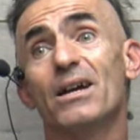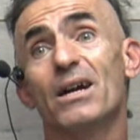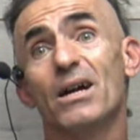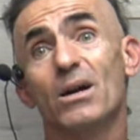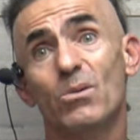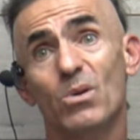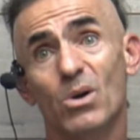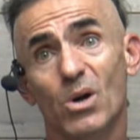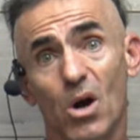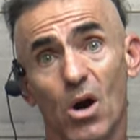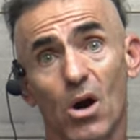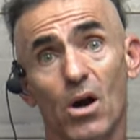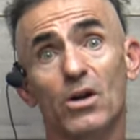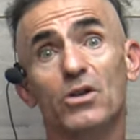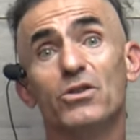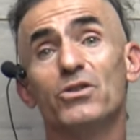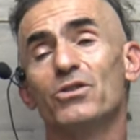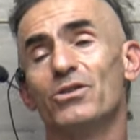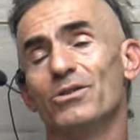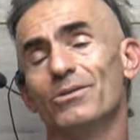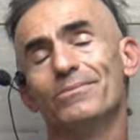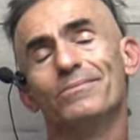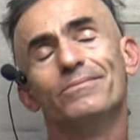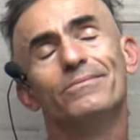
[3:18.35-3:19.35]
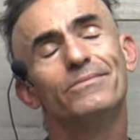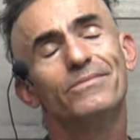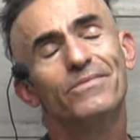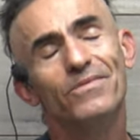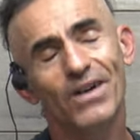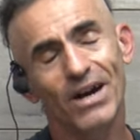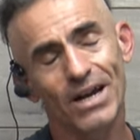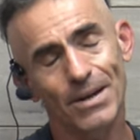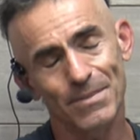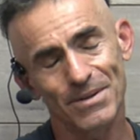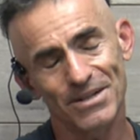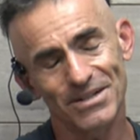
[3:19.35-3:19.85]
in regard to
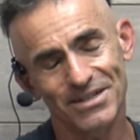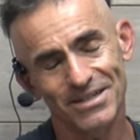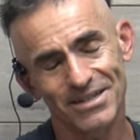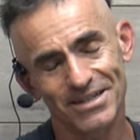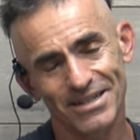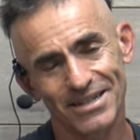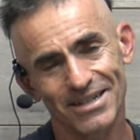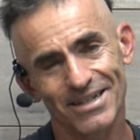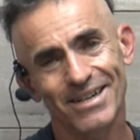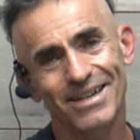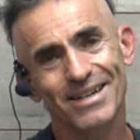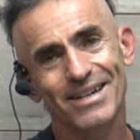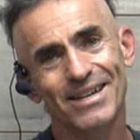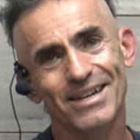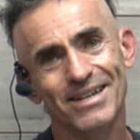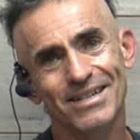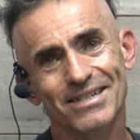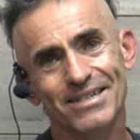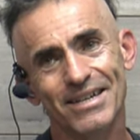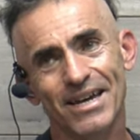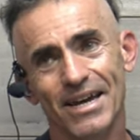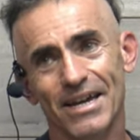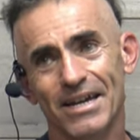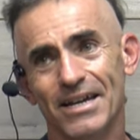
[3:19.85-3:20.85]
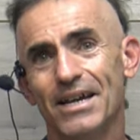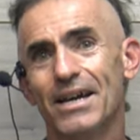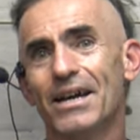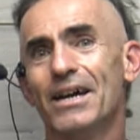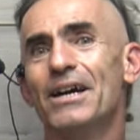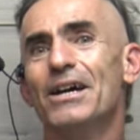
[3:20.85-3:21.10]
vitamin C intake.